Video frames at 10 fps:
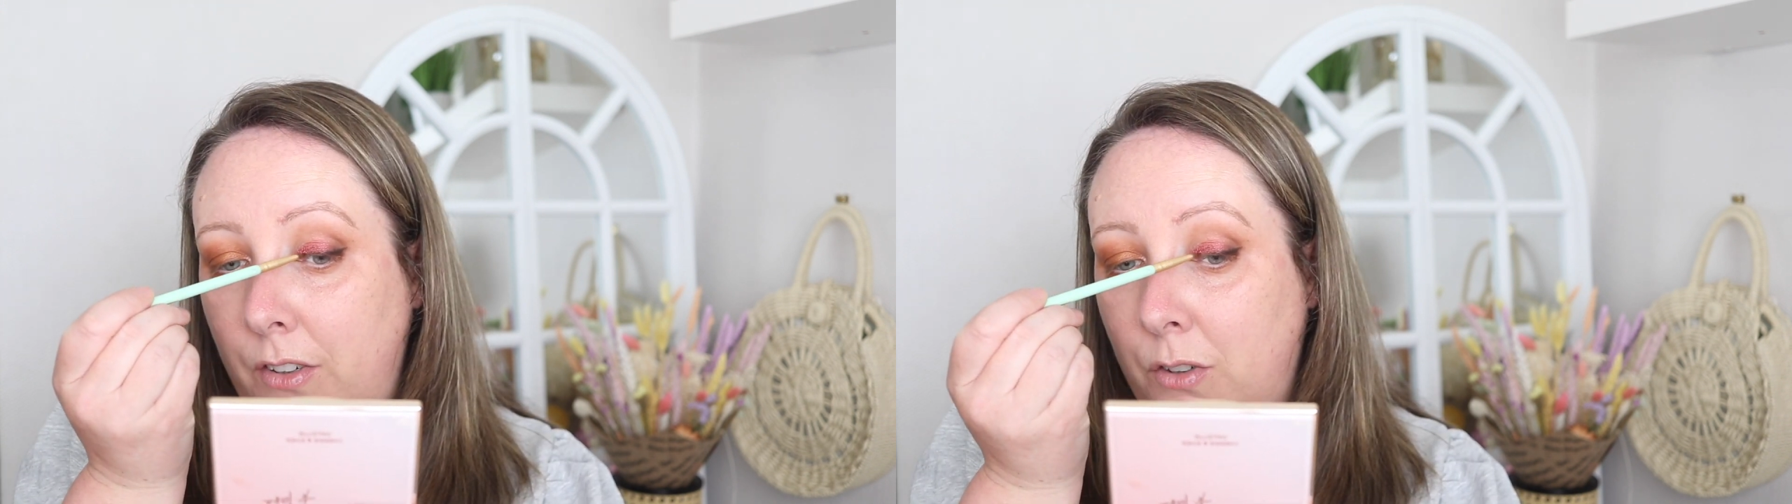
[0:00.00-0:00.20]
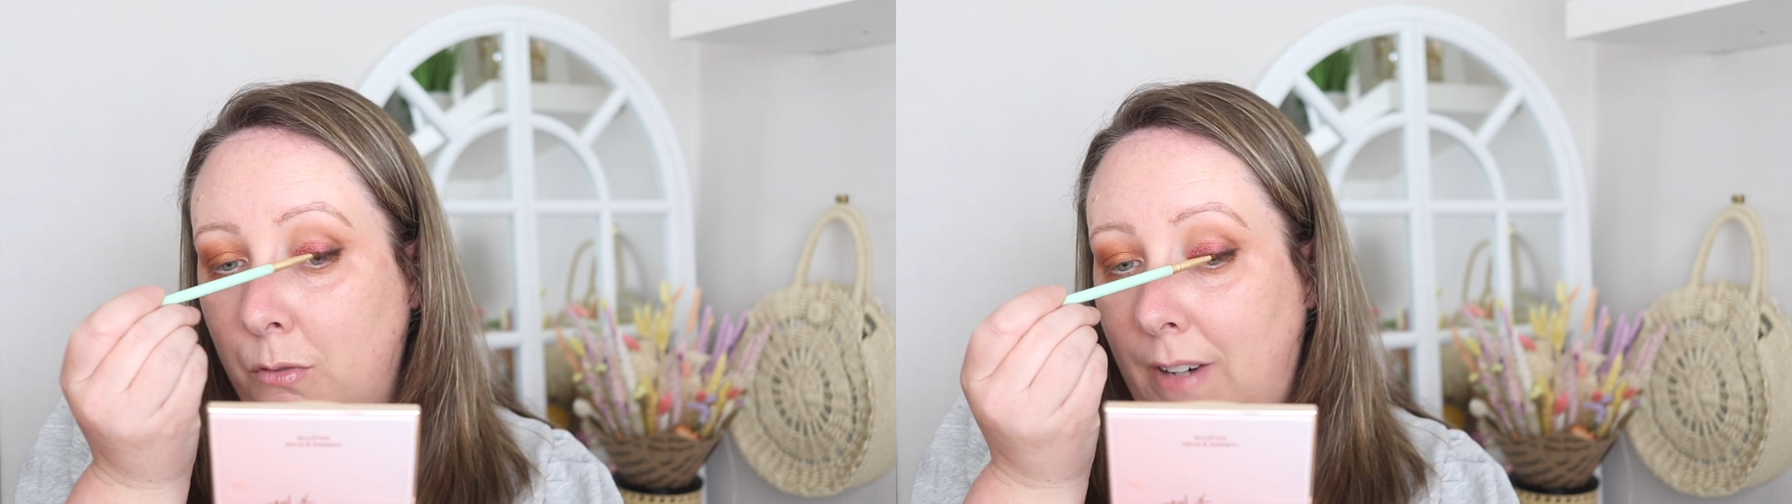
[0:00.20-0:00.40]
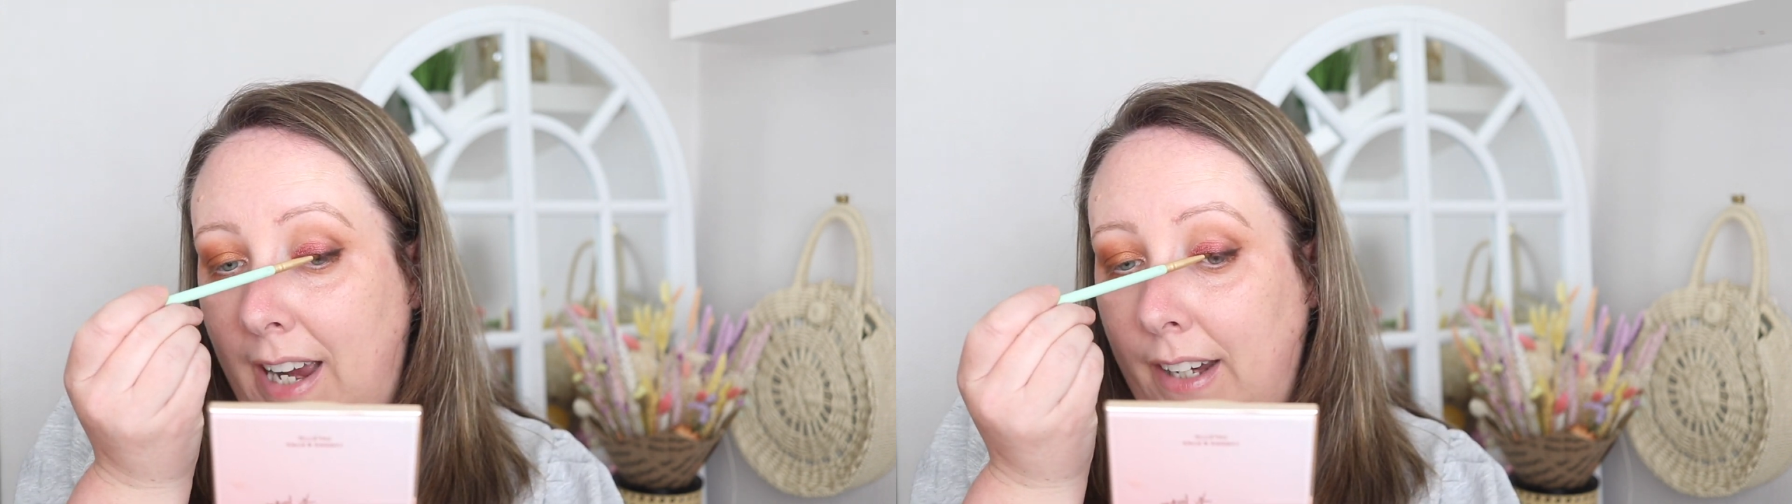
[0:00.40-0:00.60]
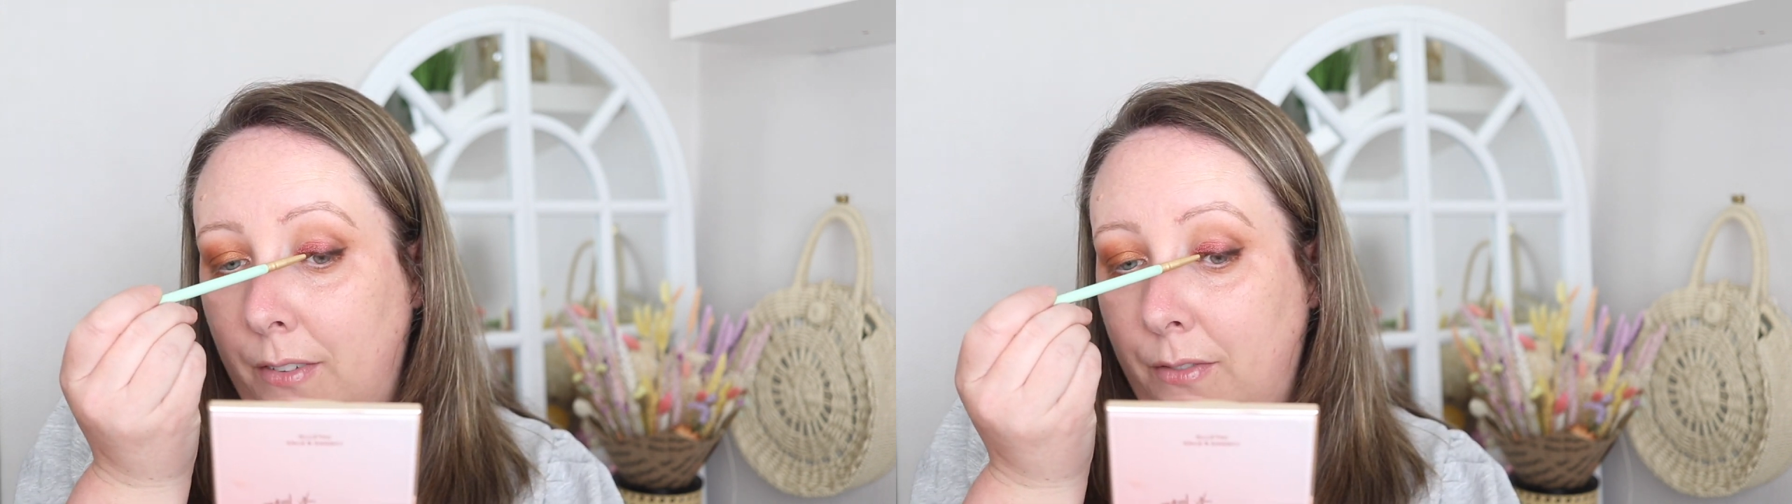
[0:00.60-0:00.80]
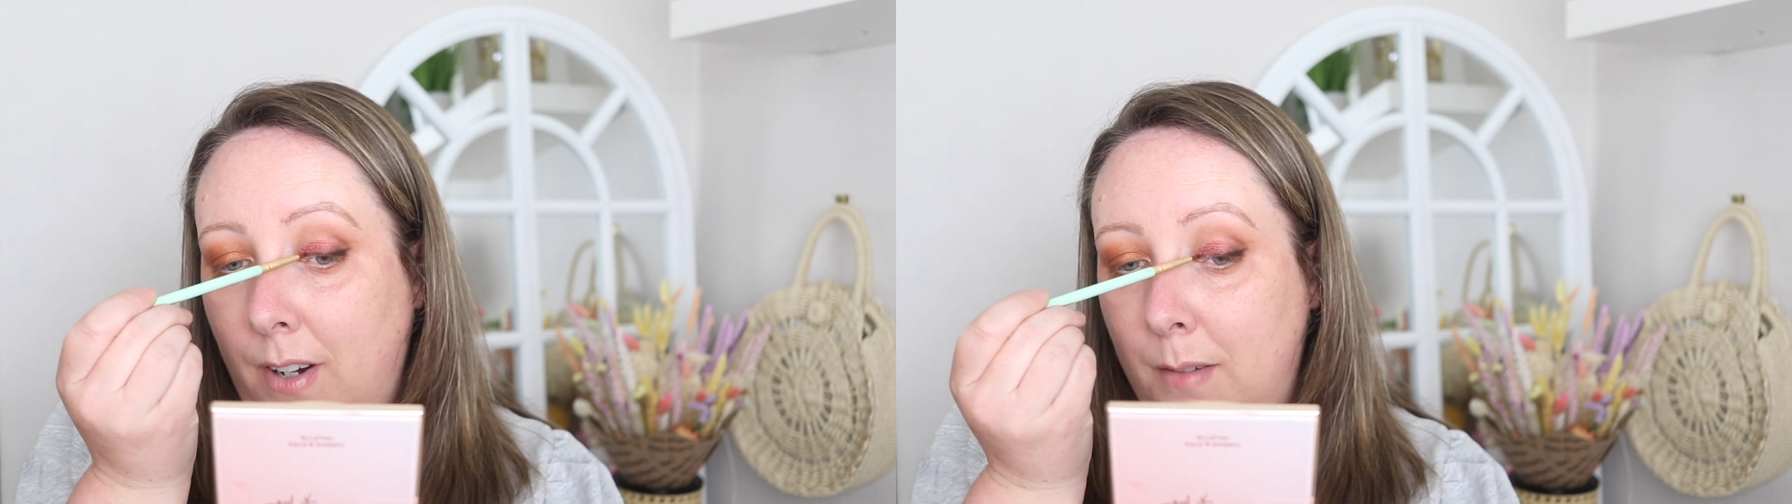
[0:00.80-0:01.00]
drag it
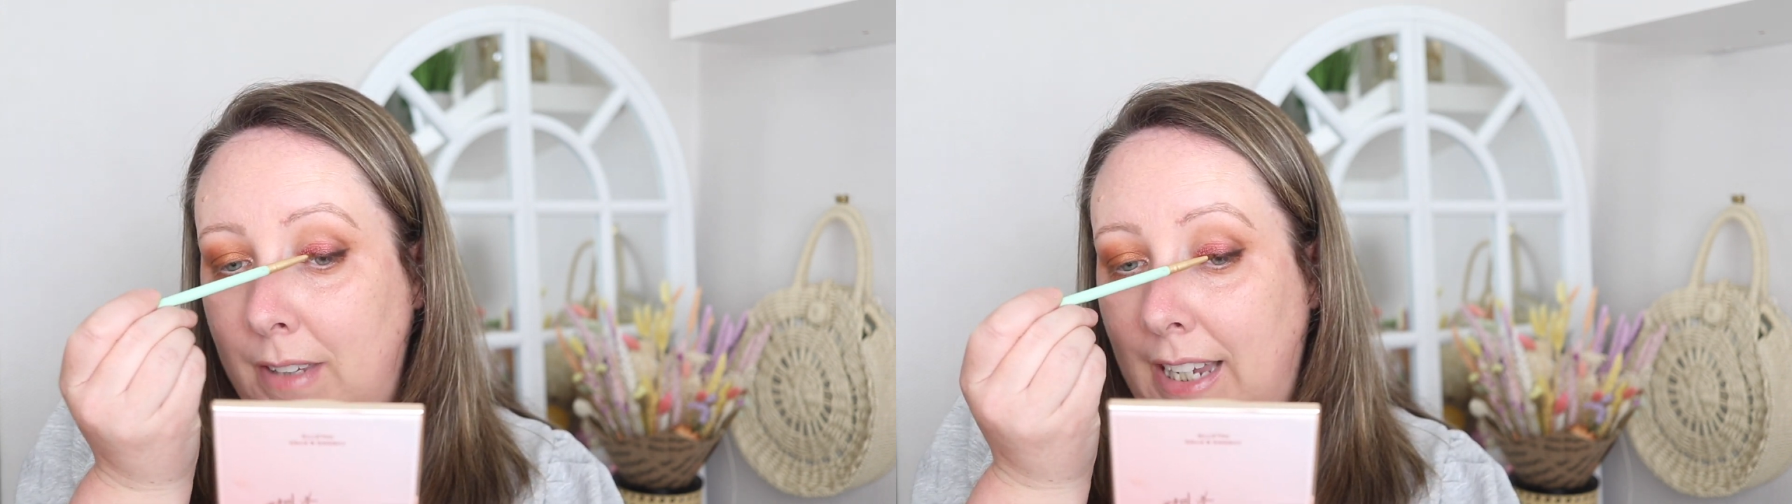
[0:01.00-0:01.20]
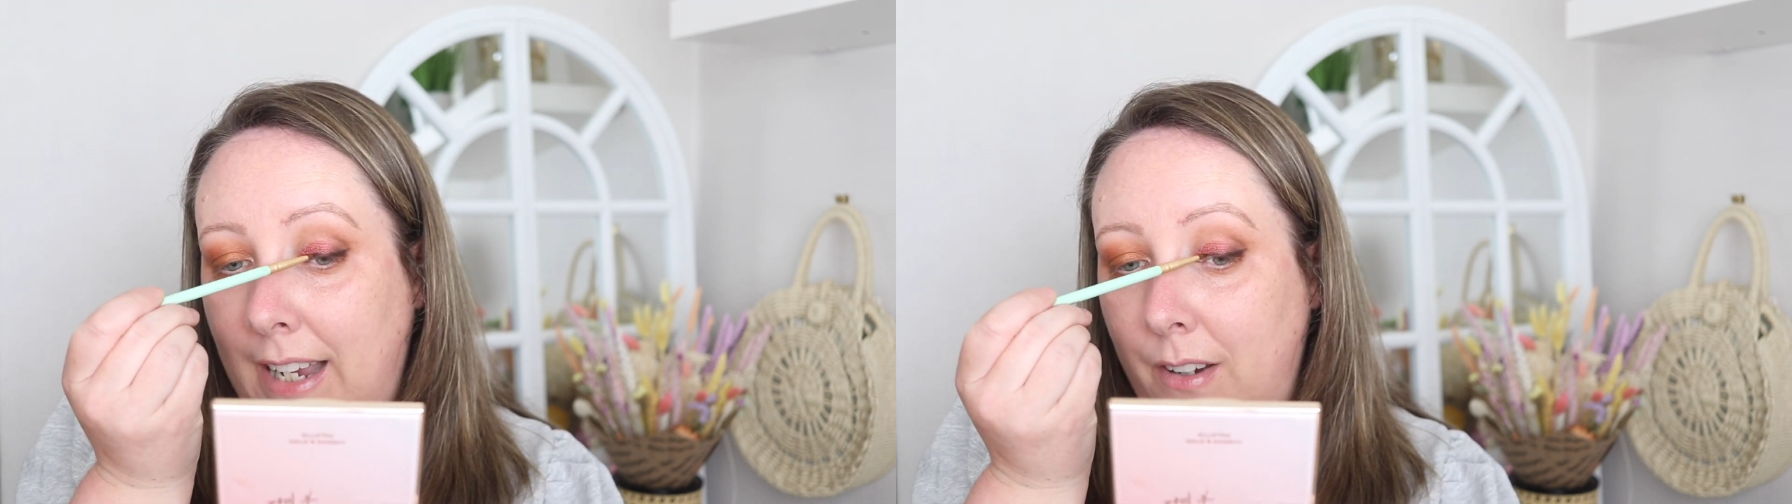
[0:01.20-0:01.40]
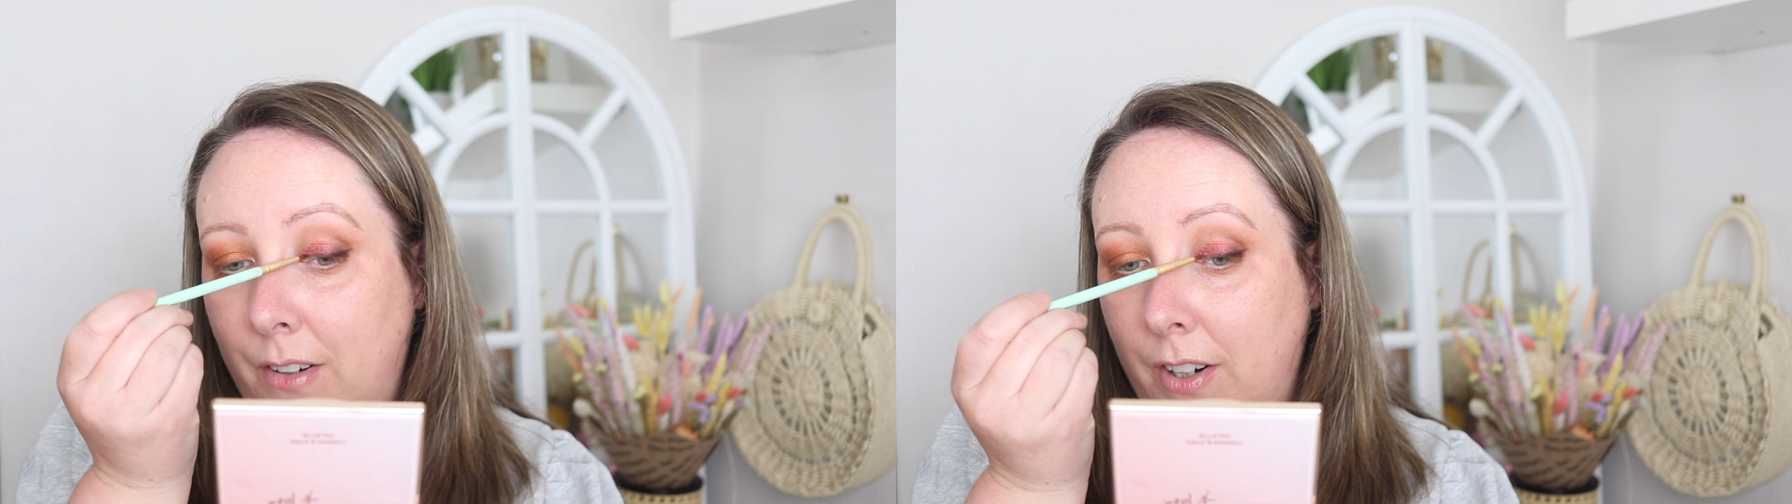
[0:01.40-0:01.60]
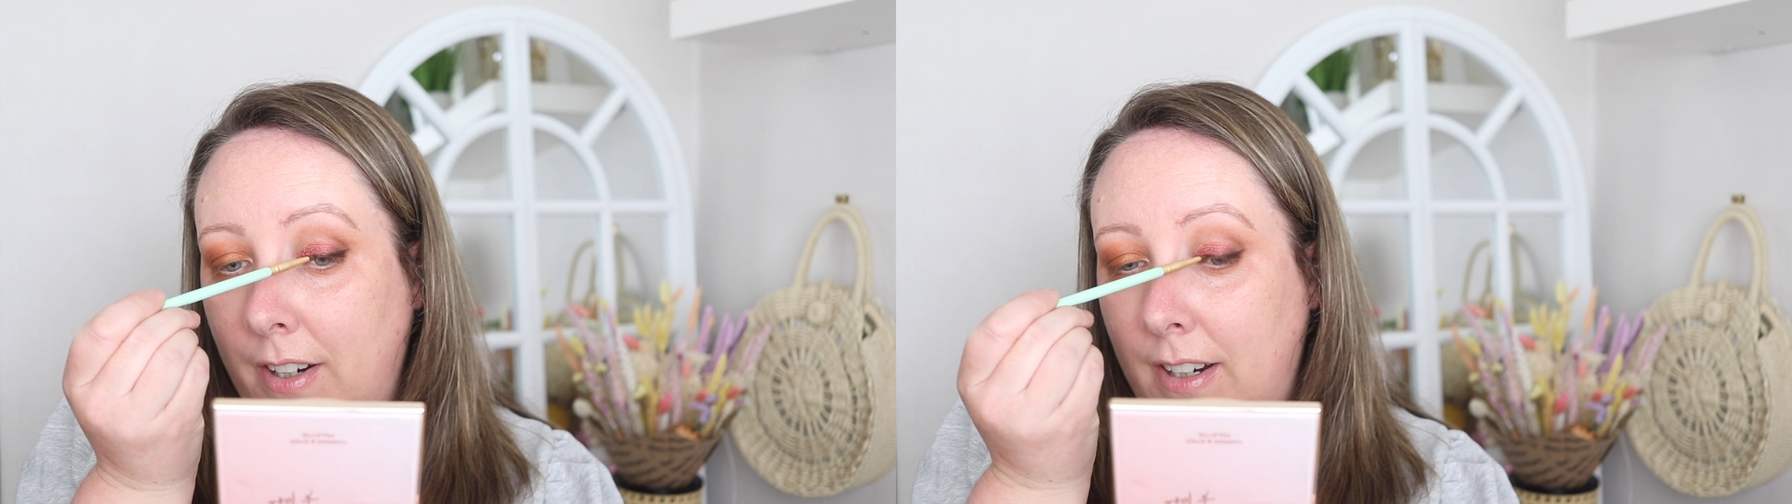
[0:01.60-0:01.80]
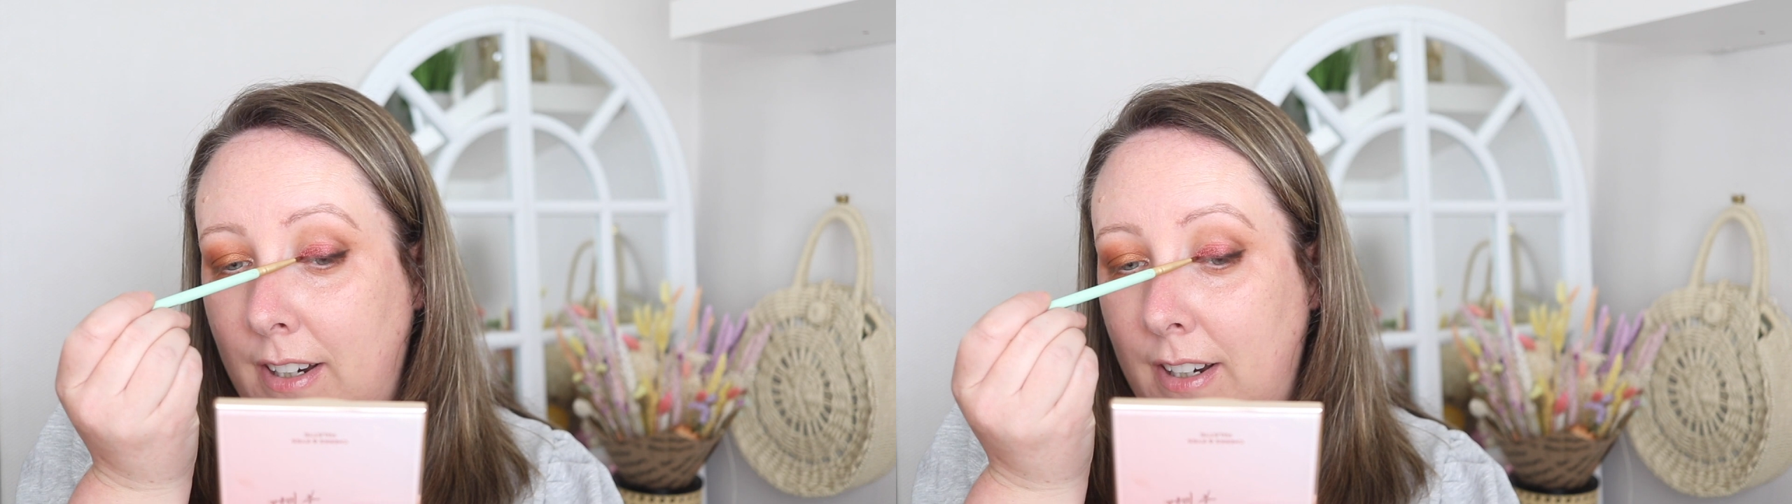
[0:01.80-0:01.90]
from the outer